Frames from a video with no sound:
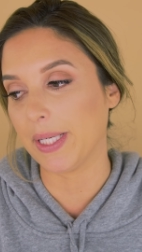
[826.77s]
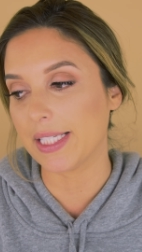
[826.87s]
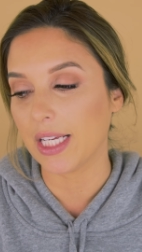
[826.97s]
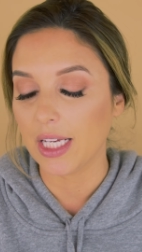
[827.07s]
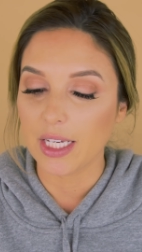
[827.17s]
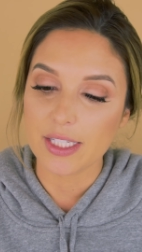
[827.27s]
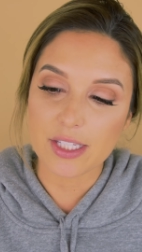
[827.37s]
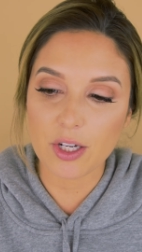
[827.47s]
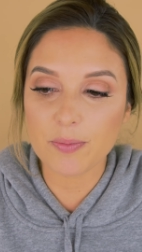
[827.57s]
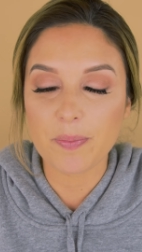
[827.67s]
But
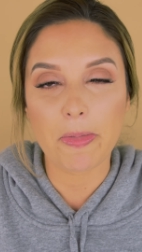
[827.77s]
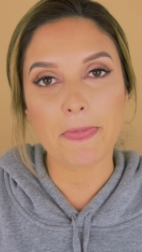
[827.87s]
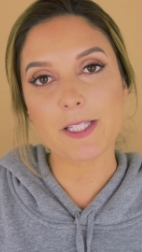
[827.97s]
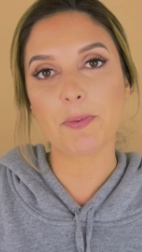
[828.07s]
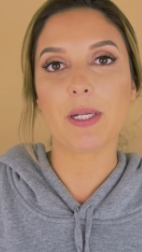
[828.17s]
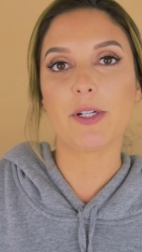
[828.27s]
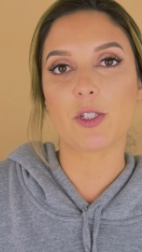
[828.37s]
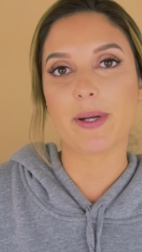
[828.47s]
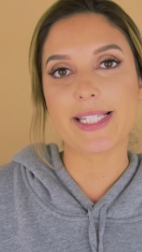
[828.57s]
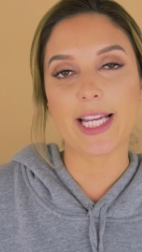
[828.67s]
so that's pretty
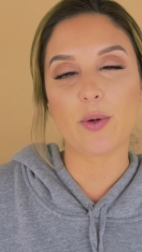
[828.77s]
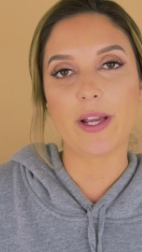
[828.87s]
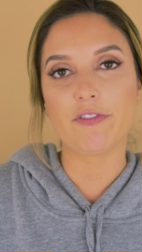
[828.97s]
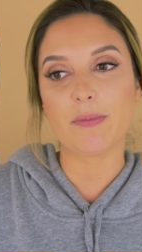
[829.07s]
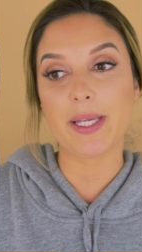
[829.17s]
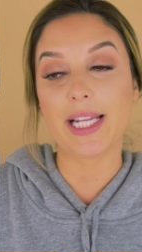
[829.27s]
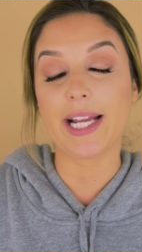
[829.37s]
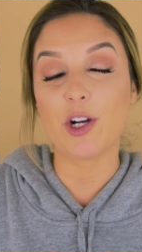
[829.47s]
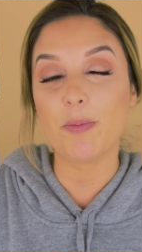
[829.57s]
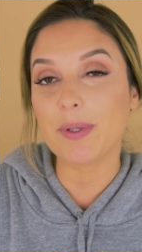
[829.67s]
much my takeaway from it.
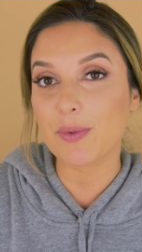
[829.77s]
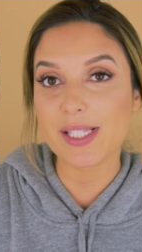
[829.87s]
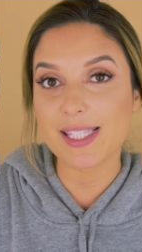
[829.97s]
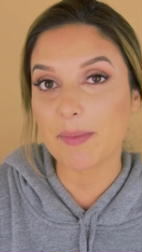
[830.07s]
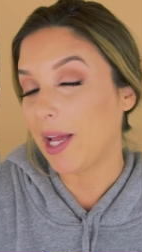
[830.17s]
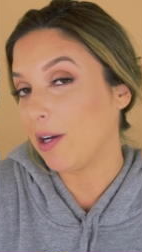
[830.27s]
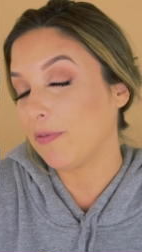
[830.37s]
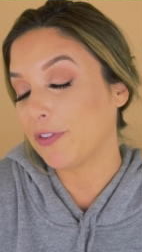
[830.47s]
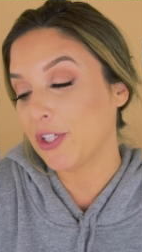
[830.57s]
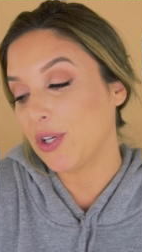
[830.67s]
I hope it was some
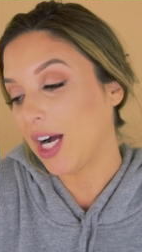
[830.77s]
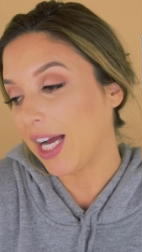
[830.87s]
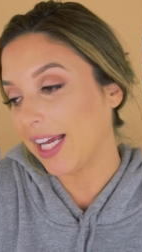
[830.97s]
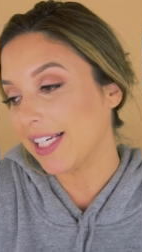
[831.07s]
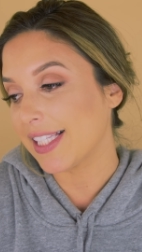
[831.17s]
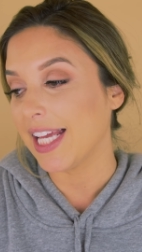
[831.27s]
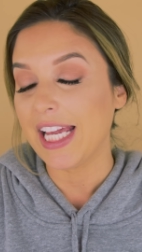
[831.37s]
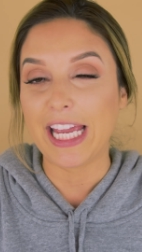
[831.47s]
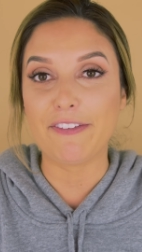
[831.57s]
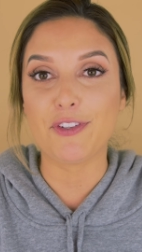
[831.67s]
help for you guys.
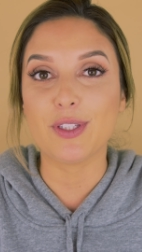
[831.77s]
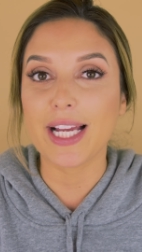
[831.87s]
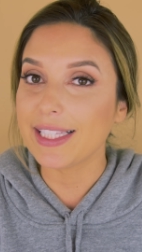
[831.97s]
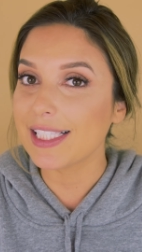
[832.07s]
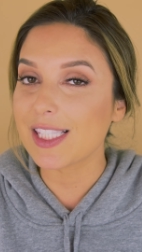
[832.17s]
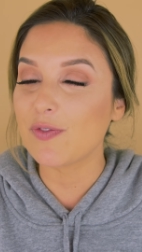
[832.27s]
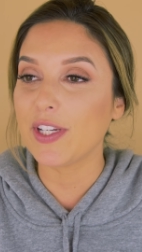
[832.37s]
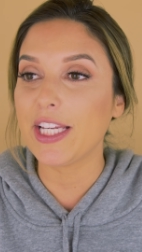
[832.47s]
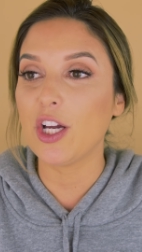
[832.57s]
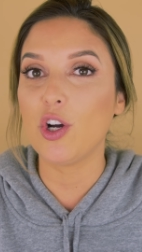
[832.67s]
If you like this
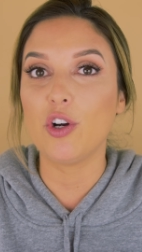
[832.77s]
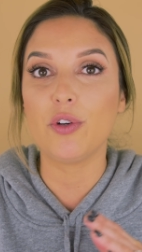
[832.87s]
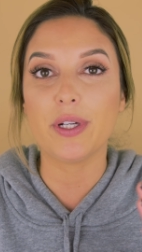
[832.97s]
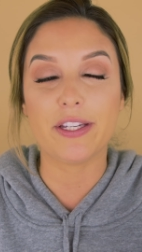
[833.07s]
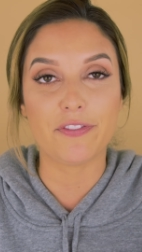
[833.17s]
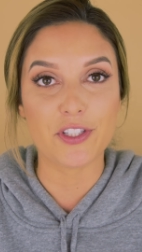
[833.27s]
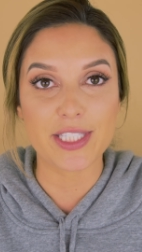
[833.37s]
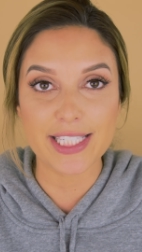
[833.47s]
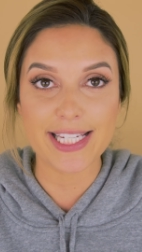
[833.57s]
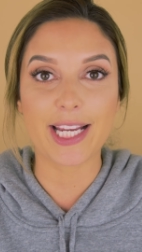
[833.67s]
video, if you
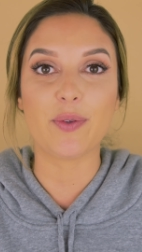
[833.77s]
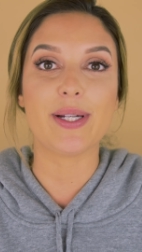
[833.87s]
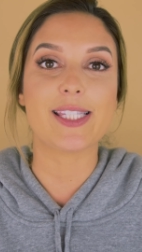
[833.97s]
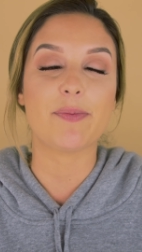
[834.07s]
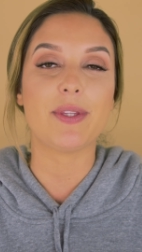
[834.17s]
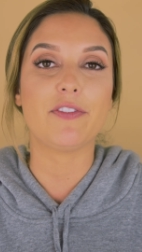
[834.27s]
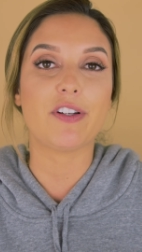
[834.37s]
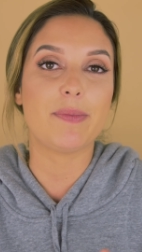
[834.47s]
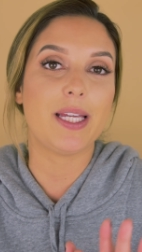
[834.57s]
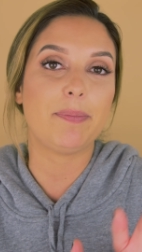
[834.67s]
did take away something
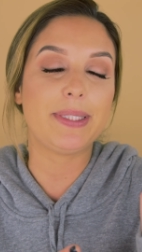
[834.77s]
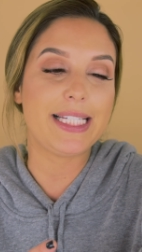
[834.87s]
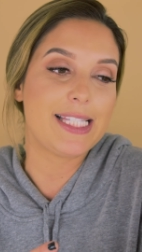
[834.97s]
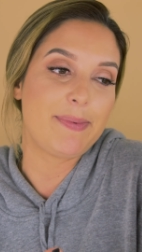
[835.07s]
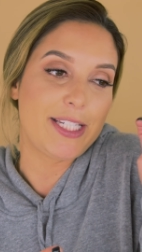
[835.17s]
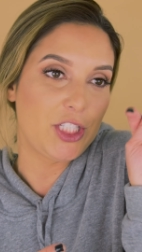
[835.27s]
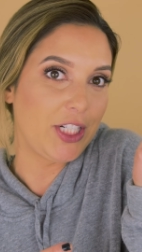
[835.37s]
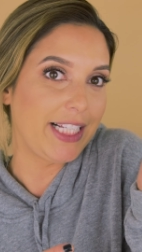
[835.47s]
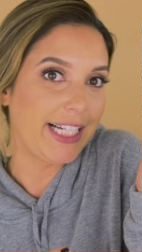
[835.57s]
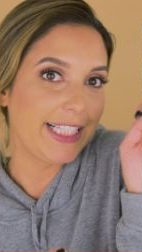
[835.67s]
from it, please make
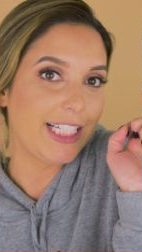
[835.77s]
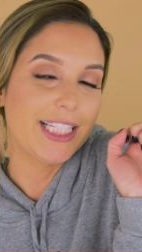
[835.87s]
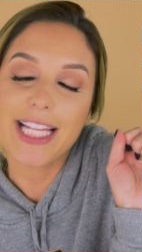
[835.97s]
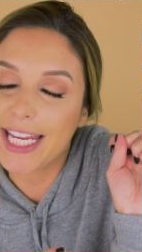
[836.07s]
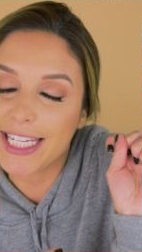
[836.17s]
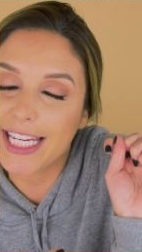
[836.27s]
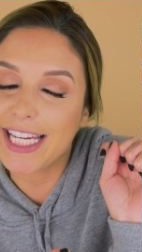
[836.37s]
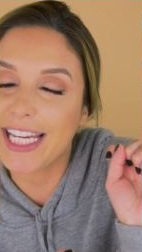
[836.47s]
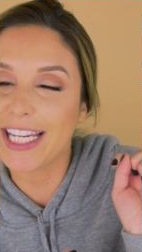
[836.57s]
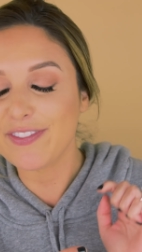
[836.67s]
sure to click a little
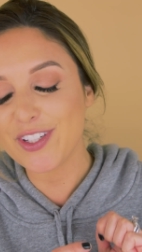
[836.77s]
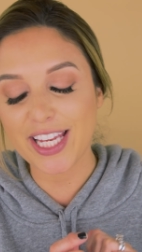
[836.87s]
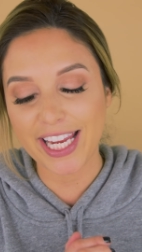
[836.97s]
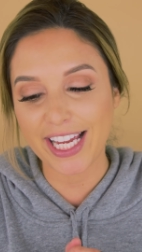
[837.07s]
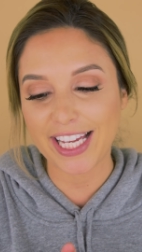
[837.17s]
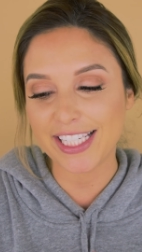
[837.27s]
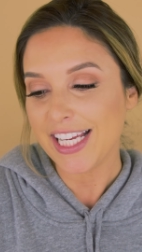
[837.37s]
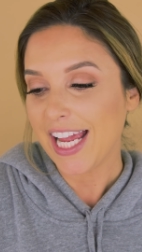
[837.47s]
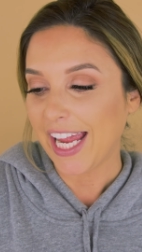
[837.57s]
likey if you can.